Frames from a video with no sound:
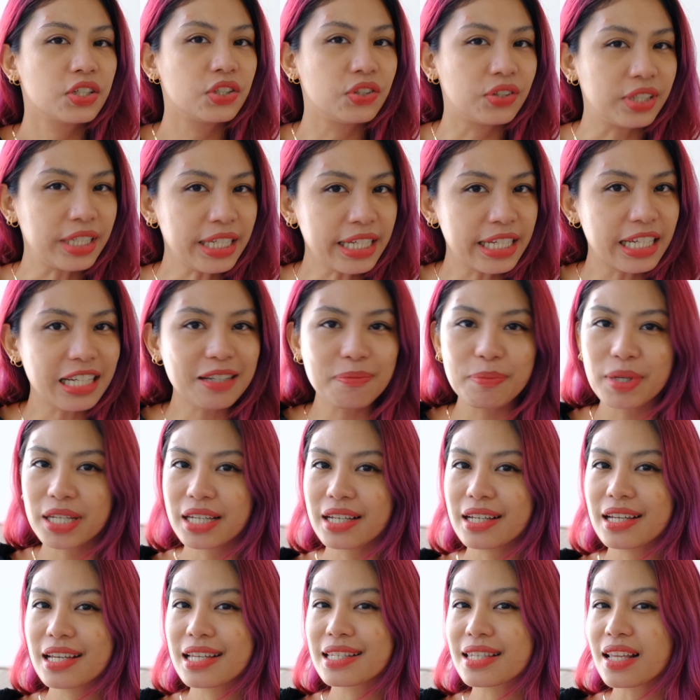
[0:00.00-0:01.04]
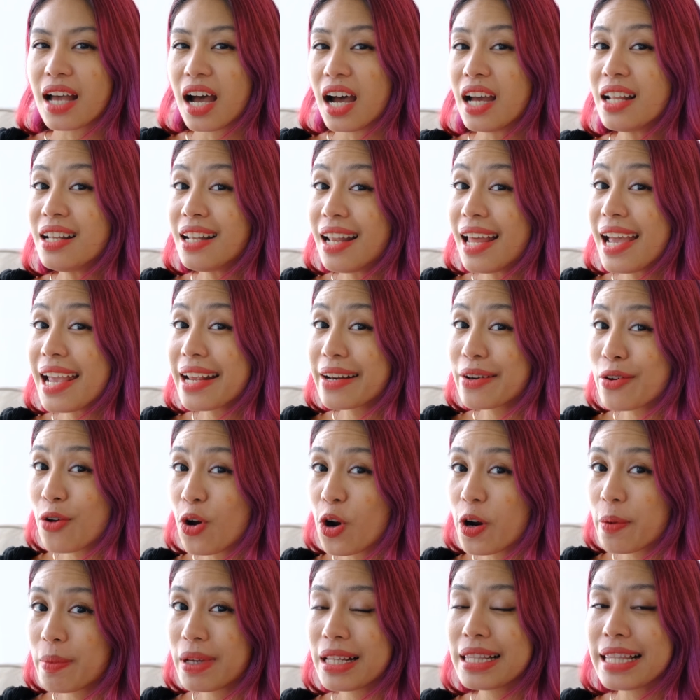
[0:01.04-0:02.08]
Unique because unlike
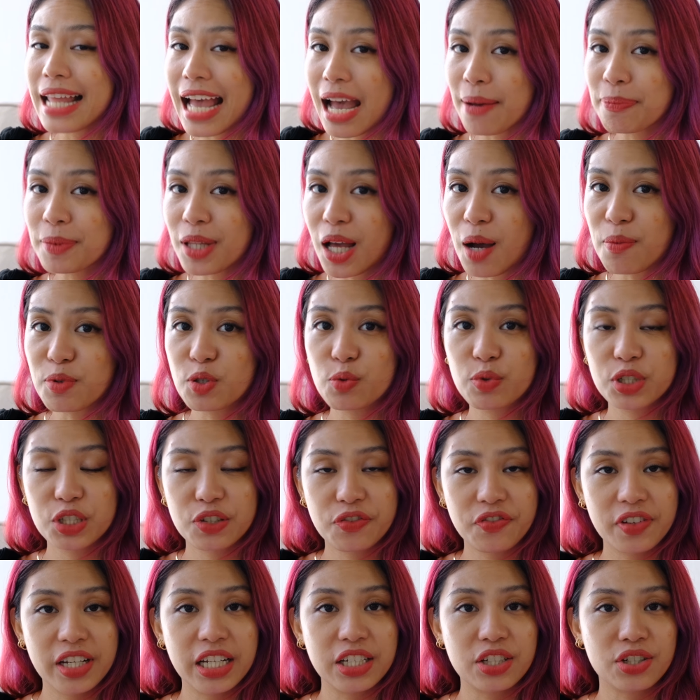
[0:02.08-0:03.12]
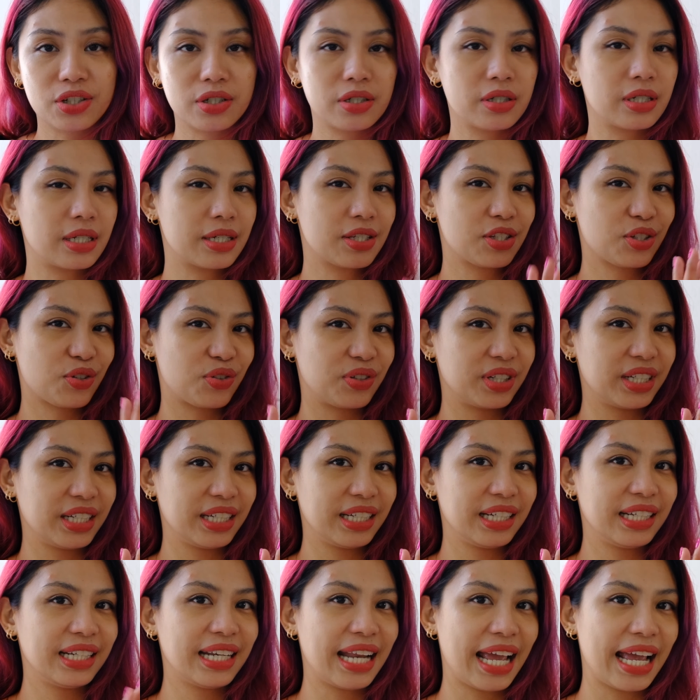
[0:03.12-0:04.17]
normal laptops which feature a
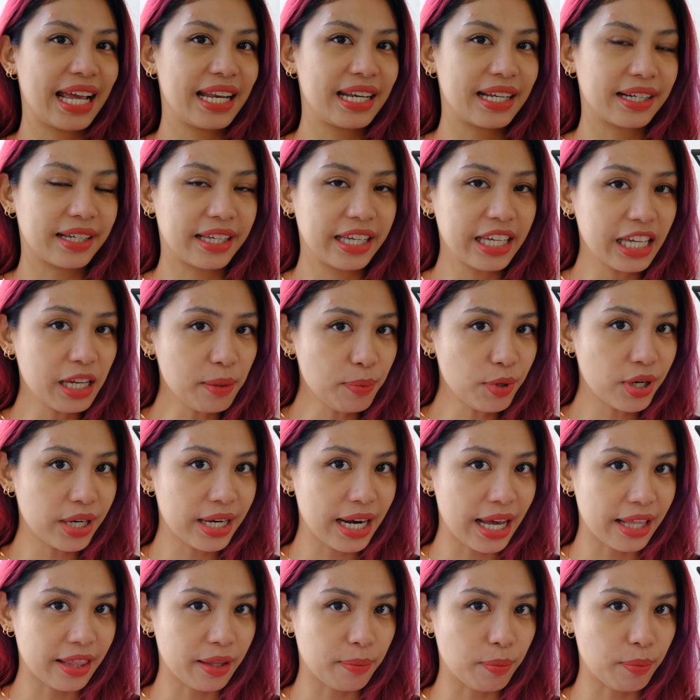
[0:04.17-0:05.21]
screen and a keyboard at the